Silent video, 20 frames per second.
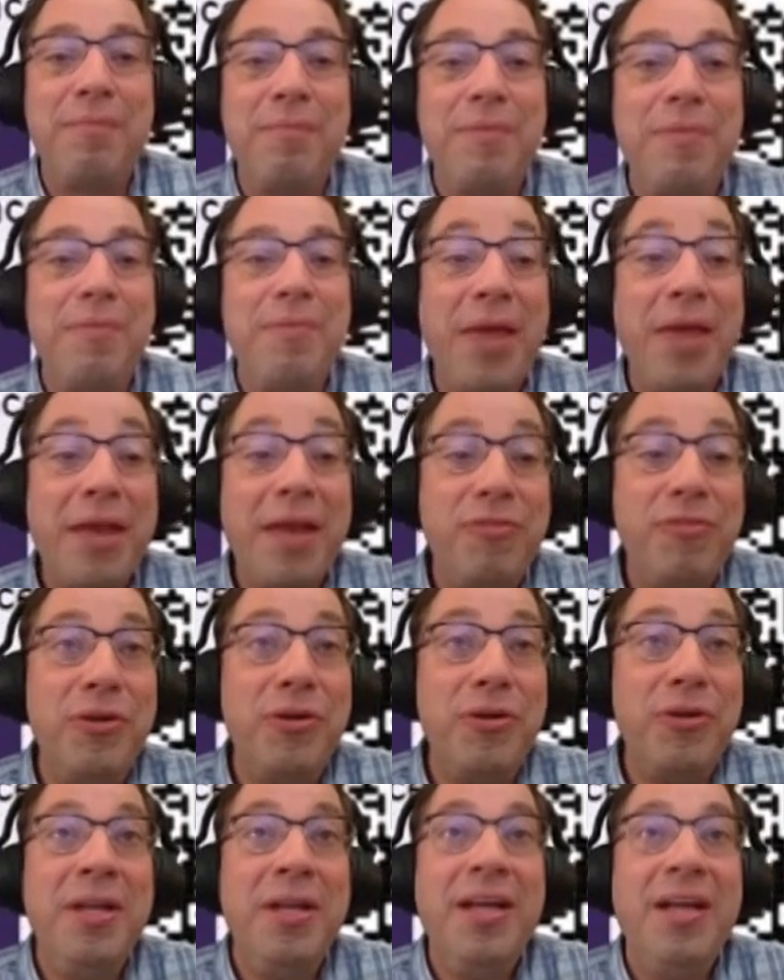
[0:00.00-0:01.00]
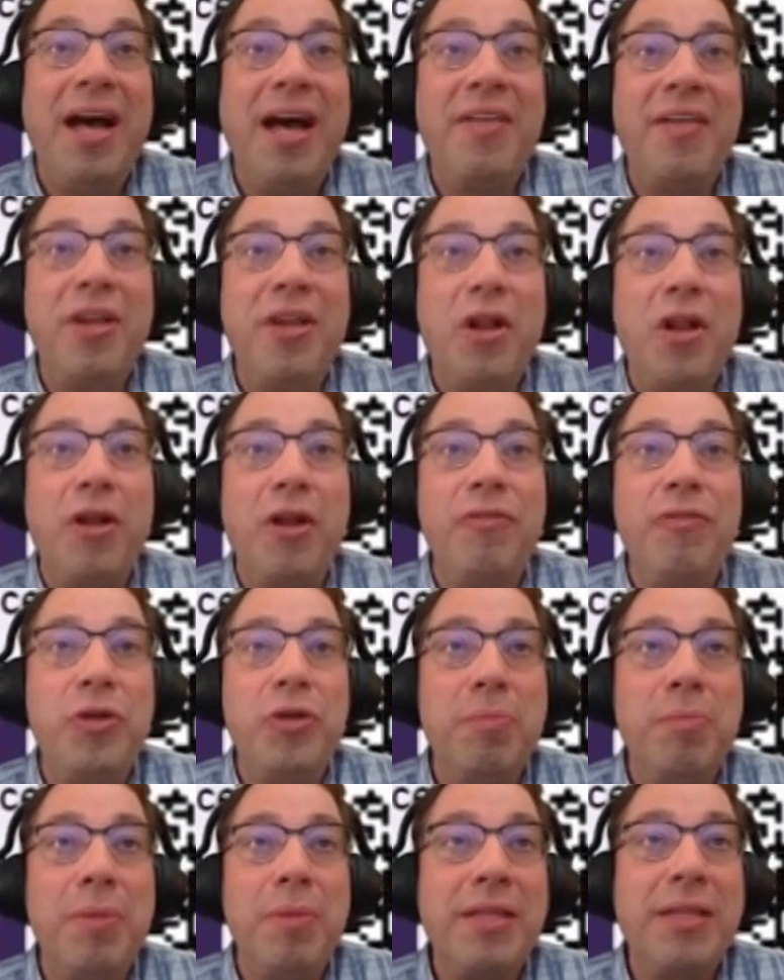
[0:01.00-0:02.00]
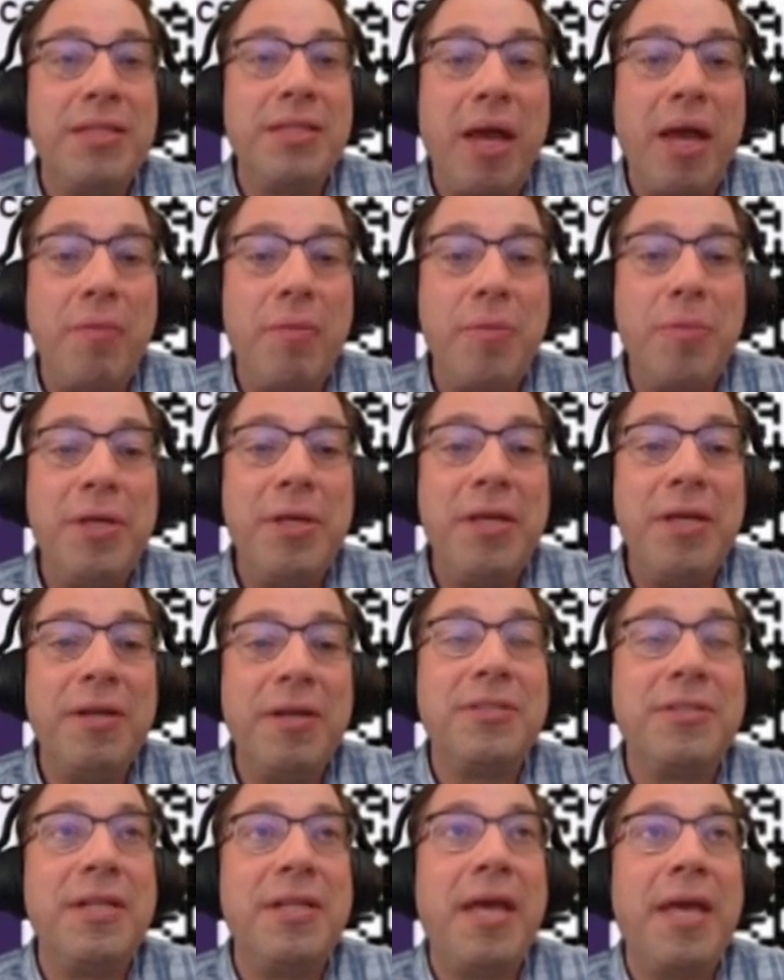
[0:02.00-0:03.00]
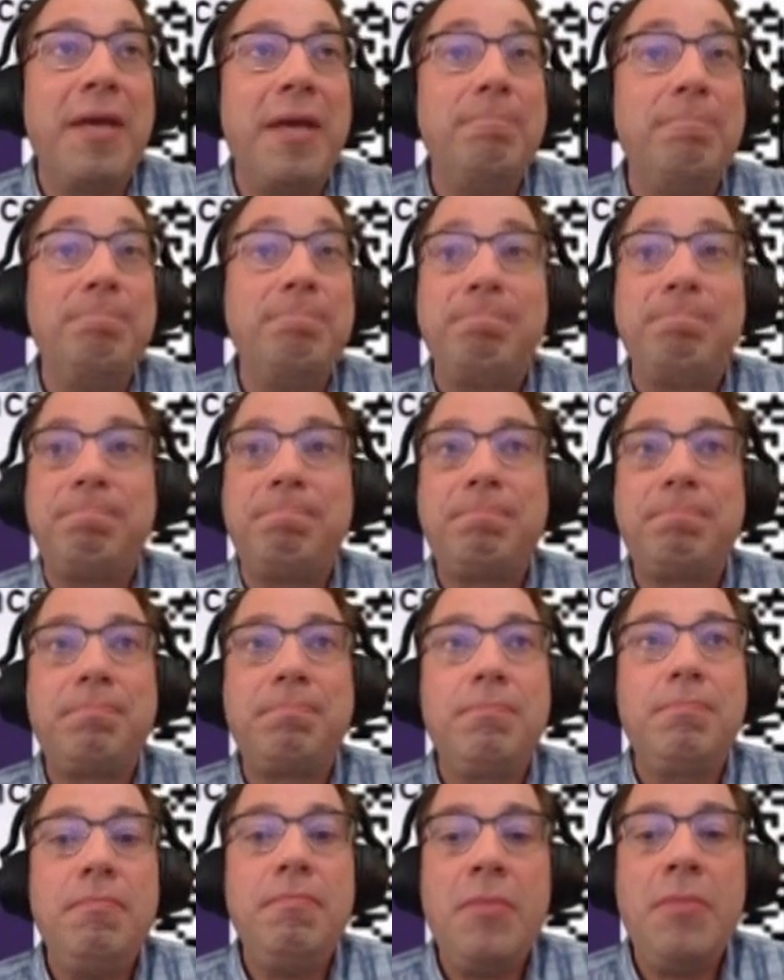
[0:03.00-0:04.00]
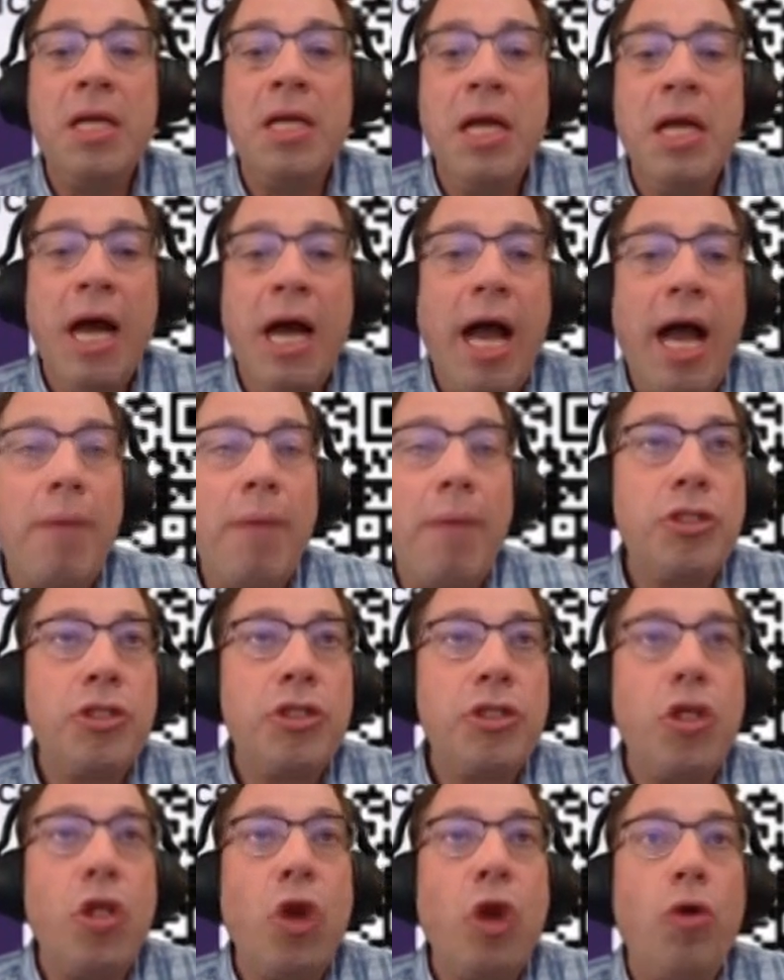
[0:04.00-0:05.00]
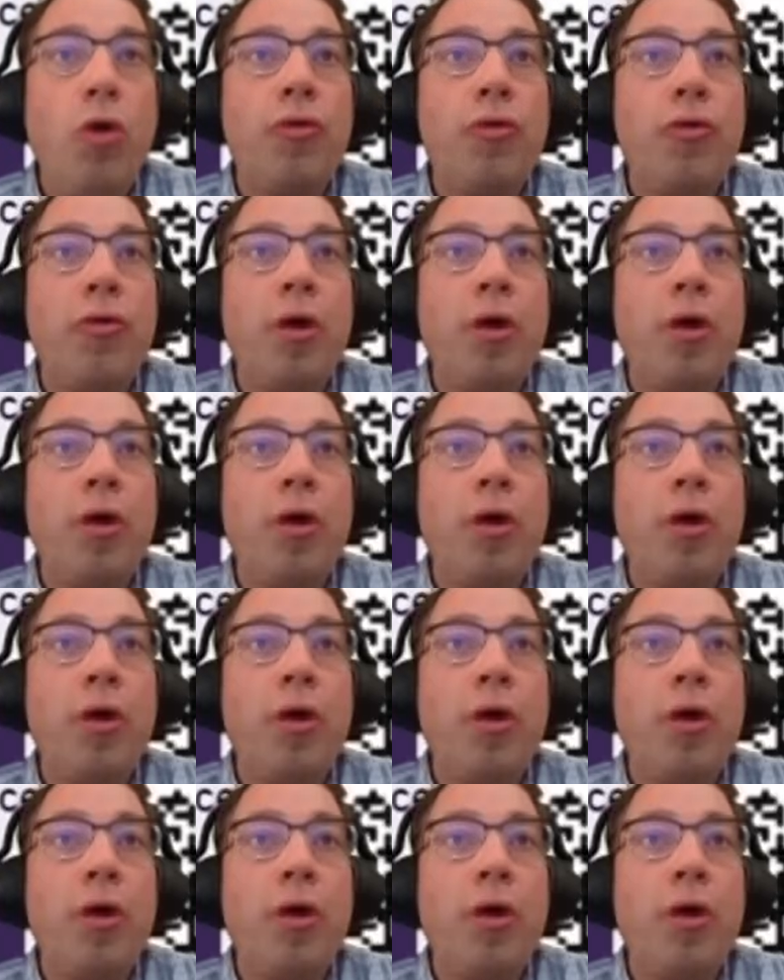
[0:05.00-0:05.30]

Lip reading: thankful that all of you can make the time to be here today. I'm just going to go through a